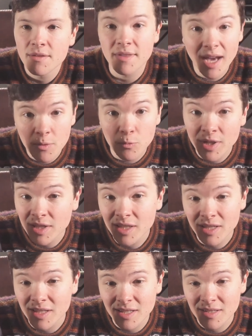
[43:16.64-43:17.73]
that
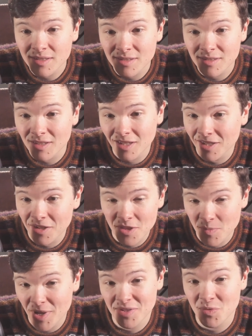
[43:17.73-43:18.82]
really is
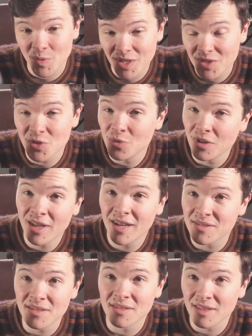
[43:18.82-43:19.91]
the best way to
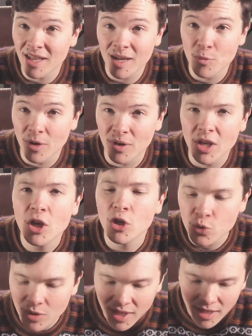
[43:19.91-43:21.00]
utilize this library.
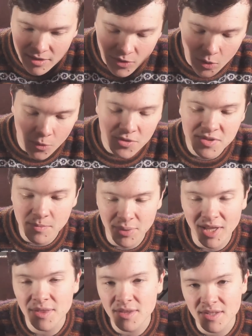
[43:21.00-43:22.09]
You can, of course,
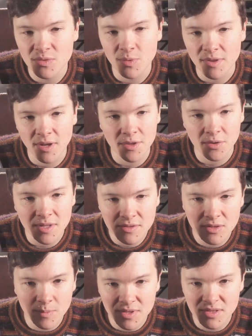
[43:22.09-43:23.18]
blend this with other
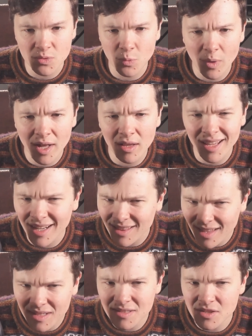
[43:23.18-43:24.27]
instruments as well, and I'd
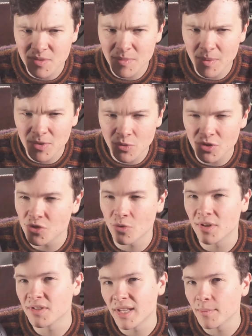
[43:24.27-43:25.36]
like to just maybe do a
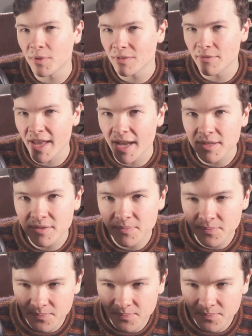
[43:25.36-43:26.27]
short example of that.